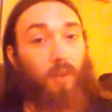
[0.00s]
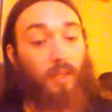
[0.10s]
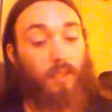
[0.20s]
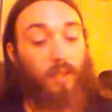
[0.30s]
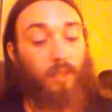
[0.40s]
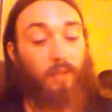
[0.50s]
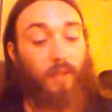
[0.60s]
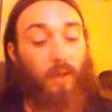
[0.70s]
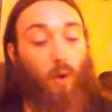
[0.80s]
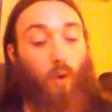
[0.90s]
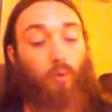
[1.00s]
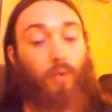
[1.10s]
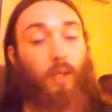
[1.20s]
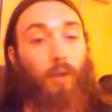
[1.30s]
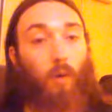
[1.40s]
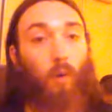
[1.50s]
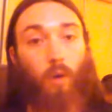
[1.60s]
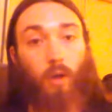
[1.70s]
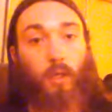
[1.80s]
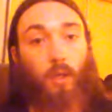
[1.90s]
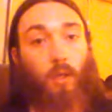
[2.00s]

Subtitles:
This is the only orc,